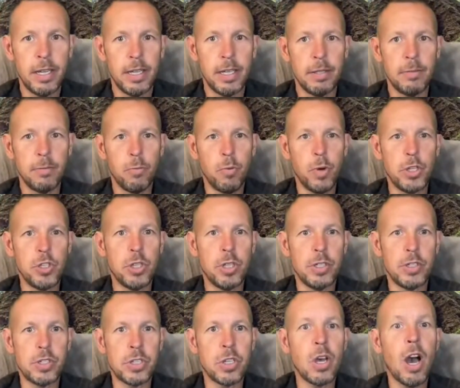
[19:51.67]
which
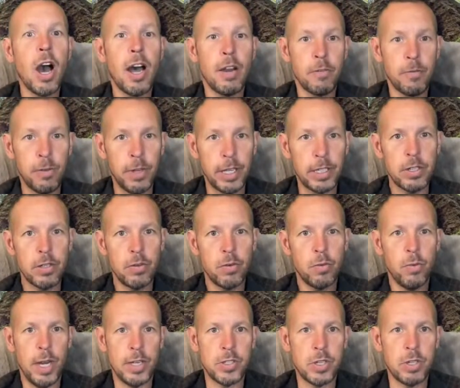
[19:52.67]
is conflict
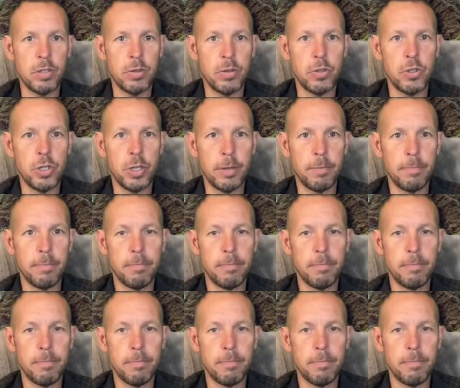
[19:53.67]
resolution.